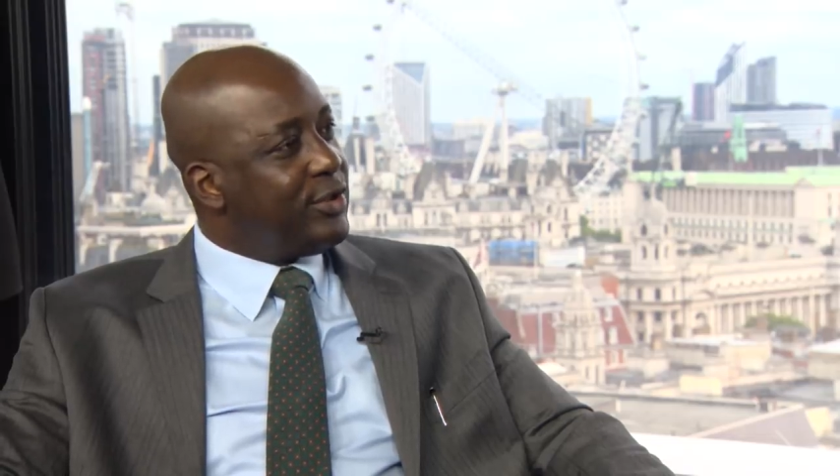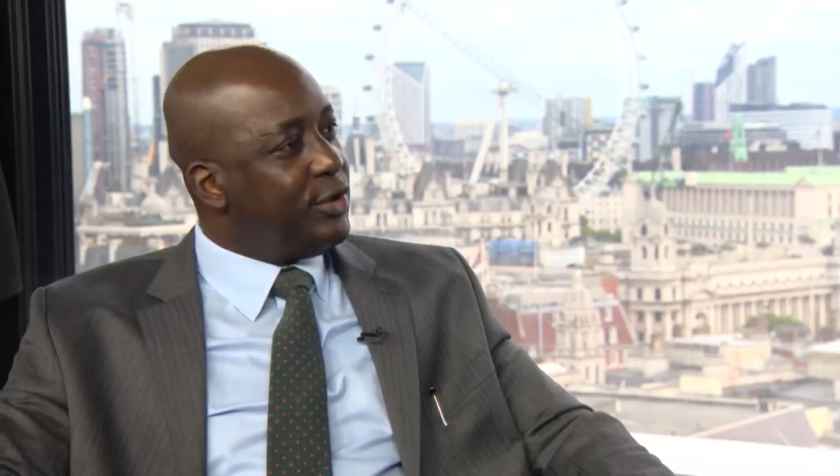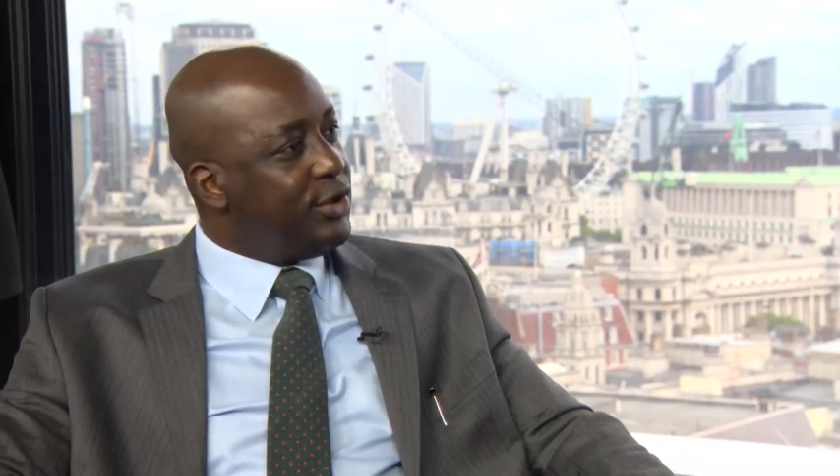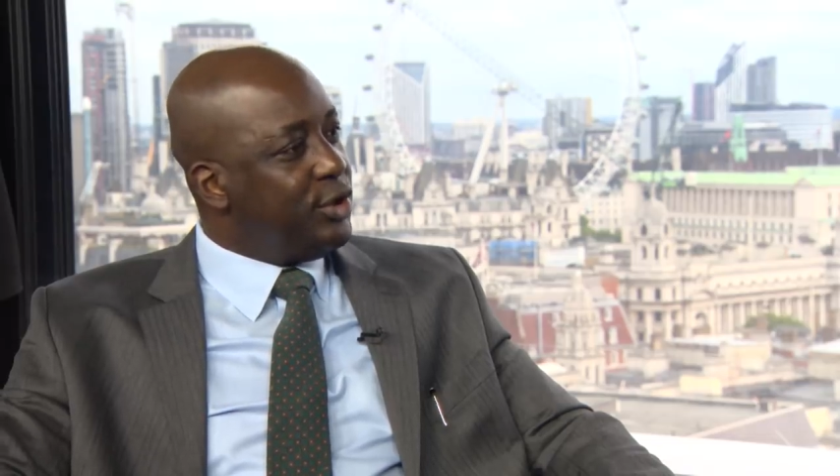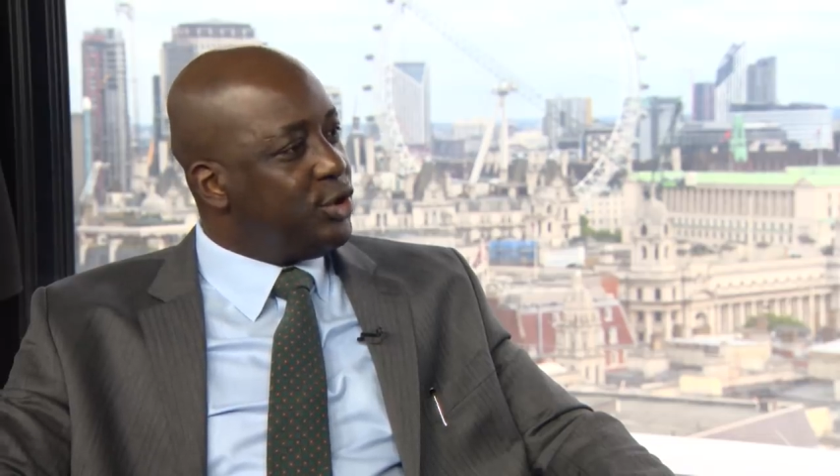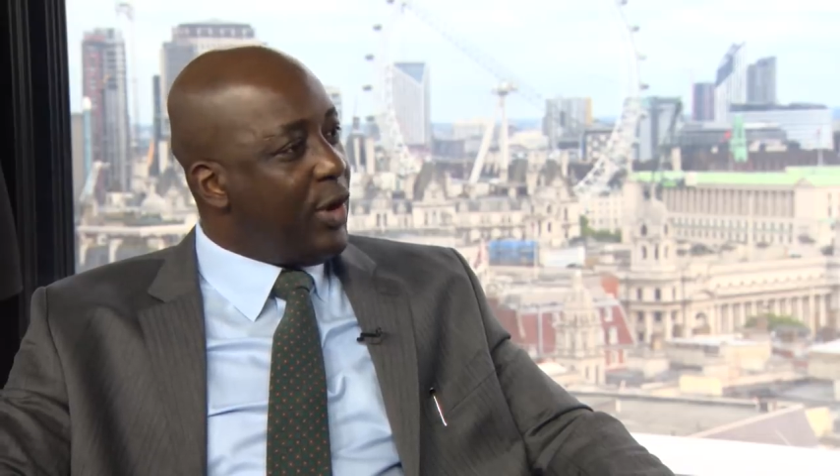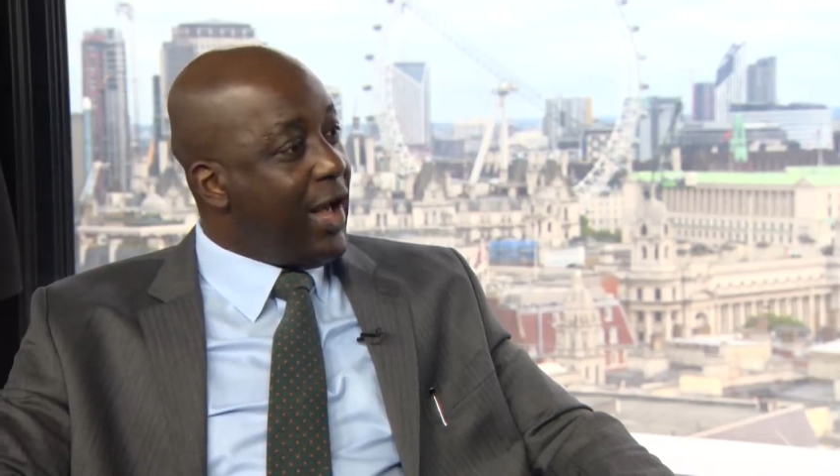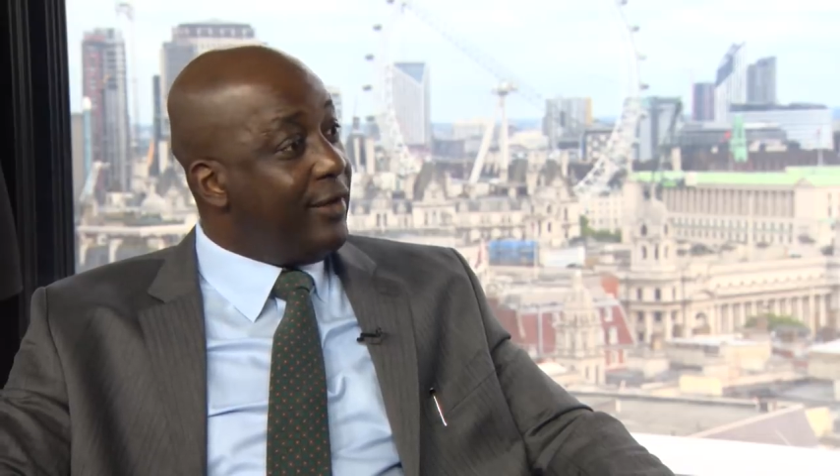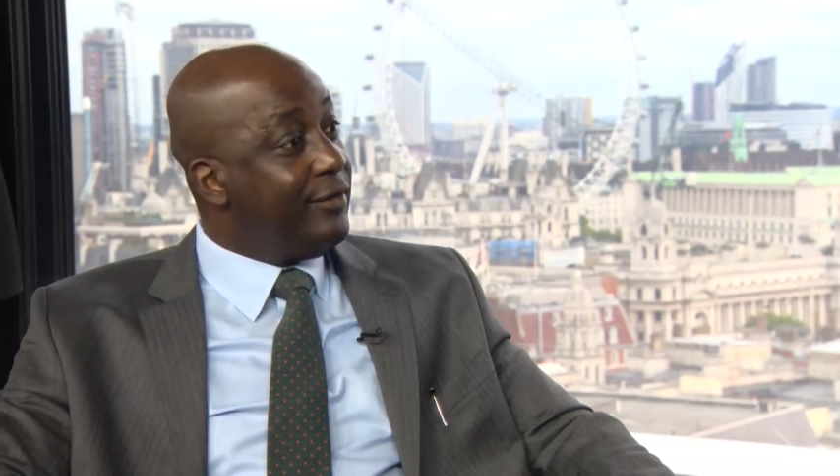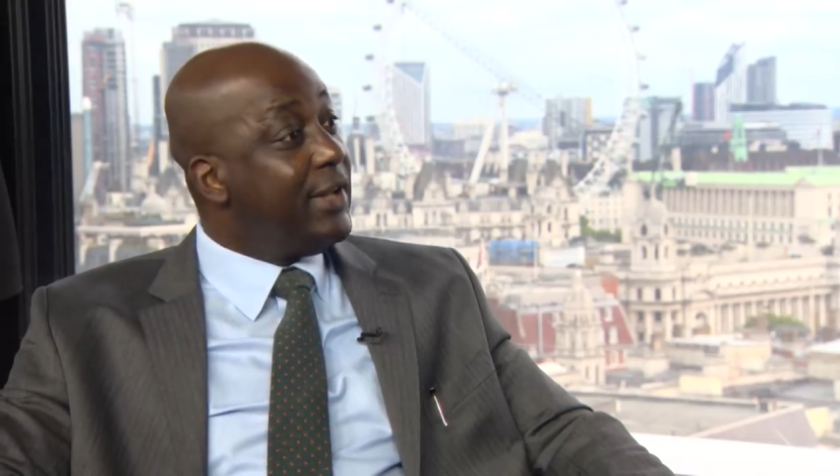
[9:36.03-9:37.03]
continue to
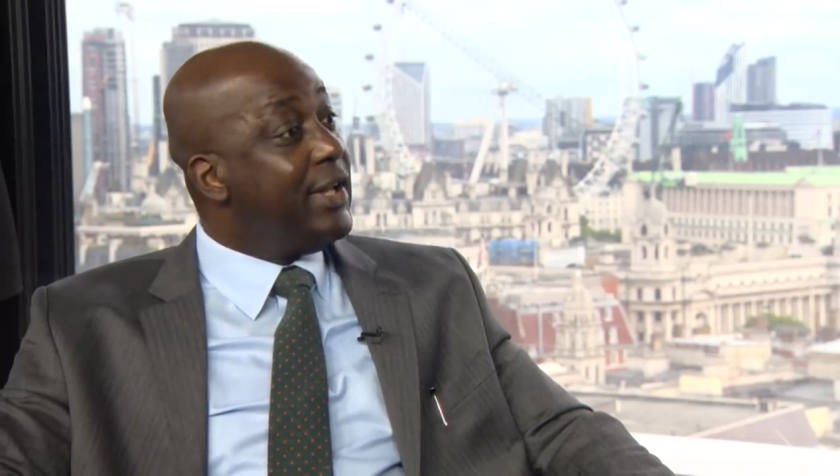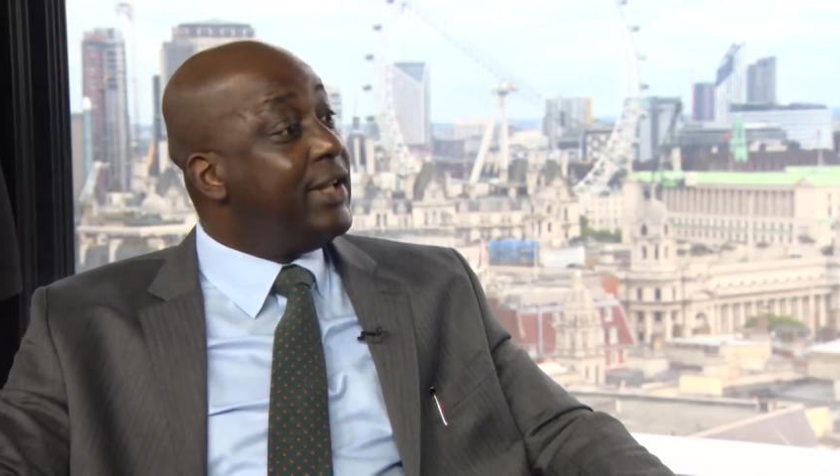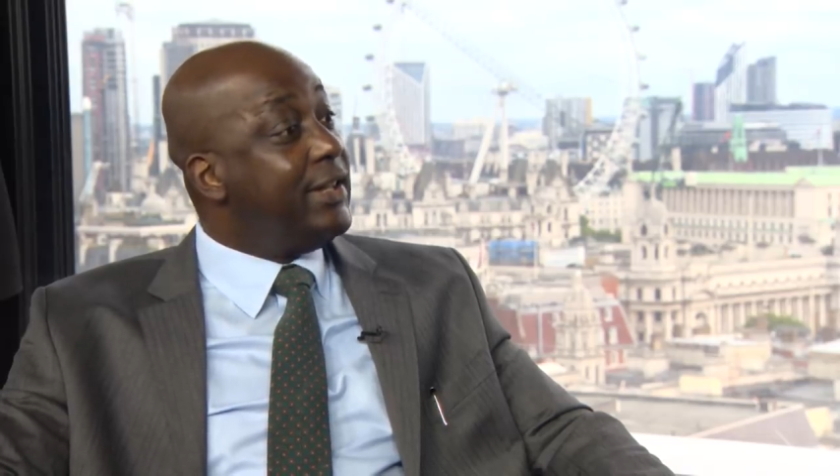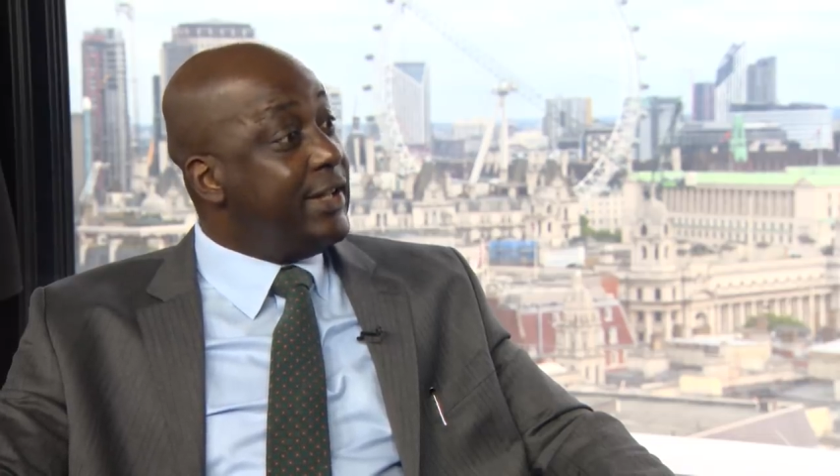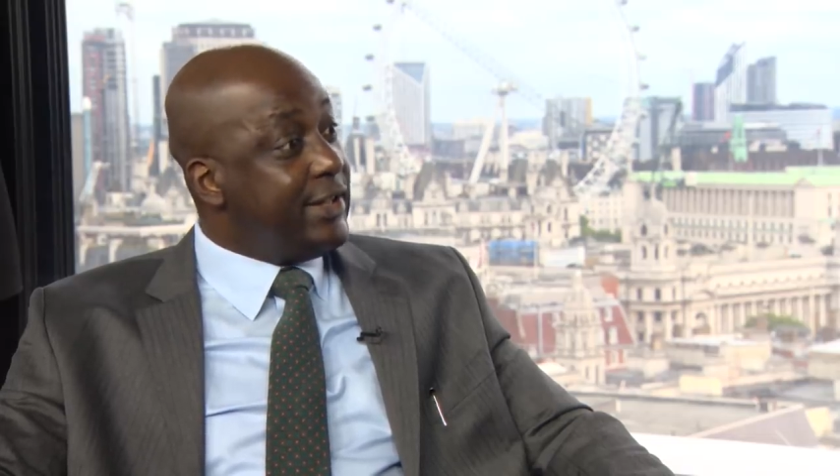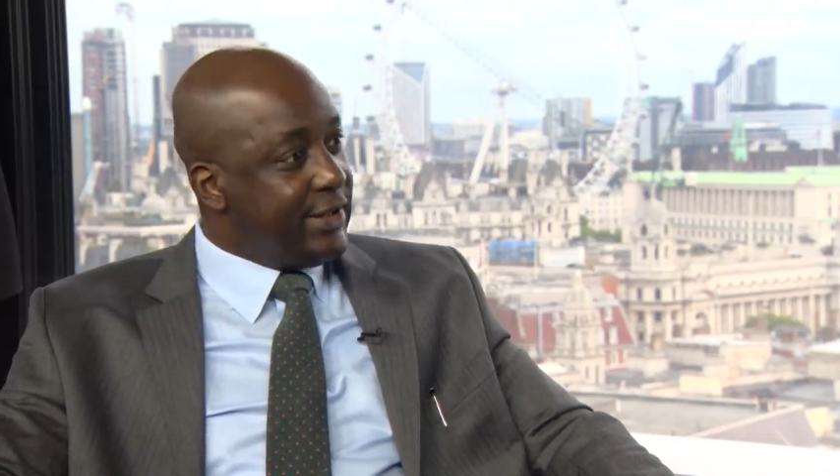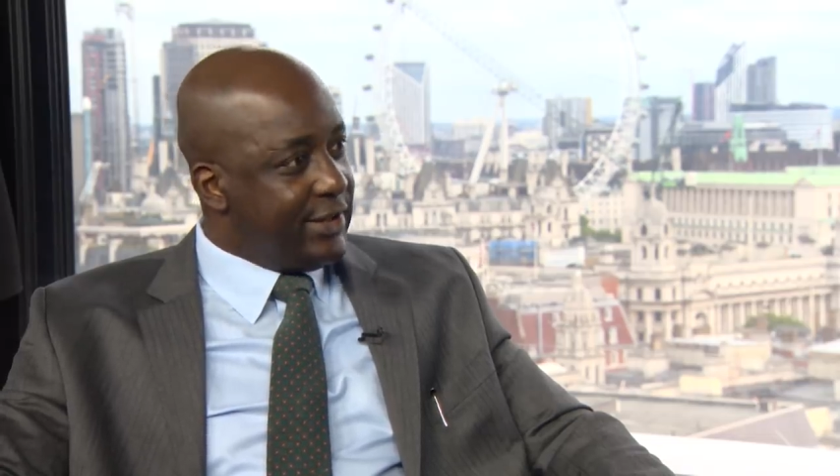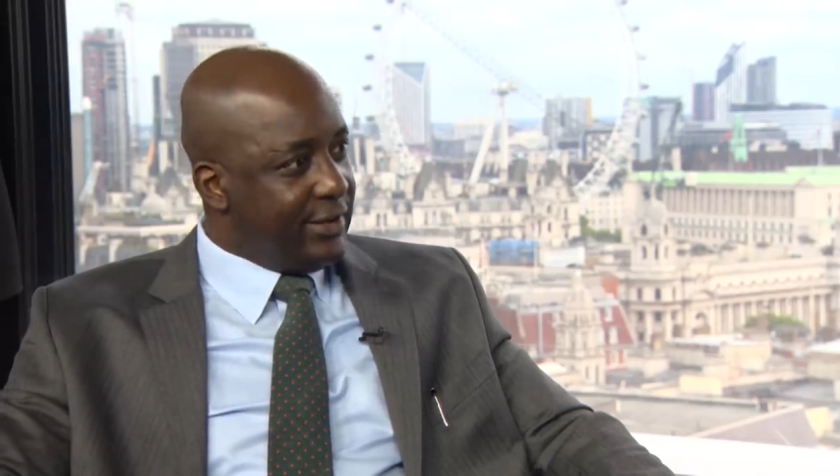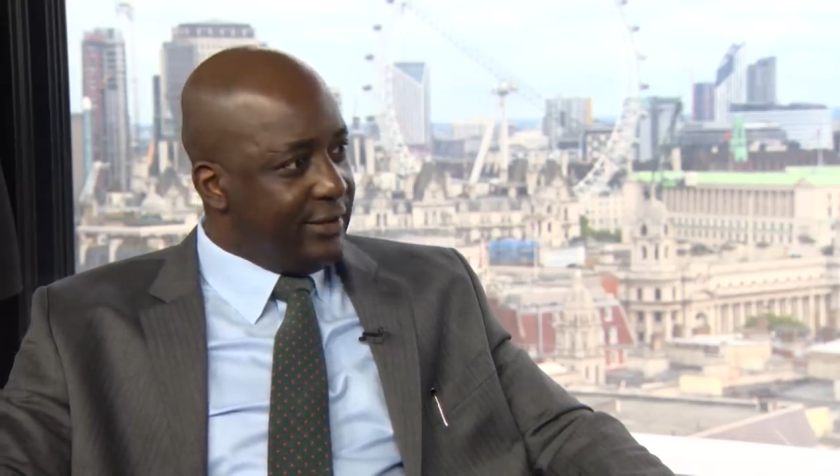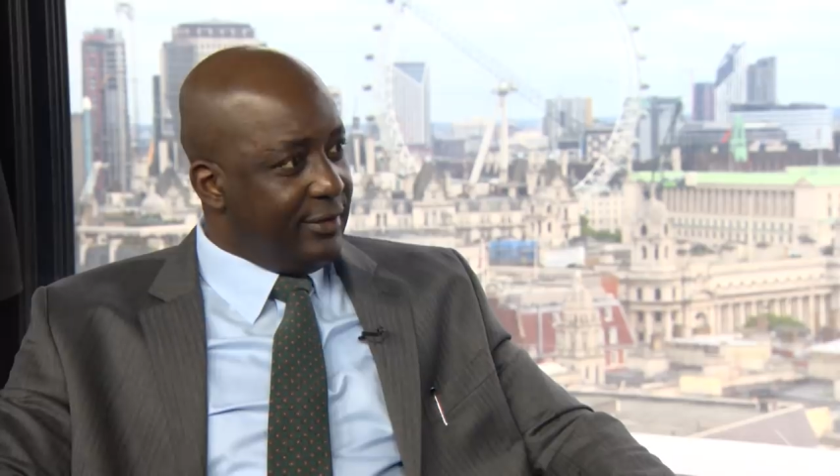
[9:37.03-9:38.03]
have these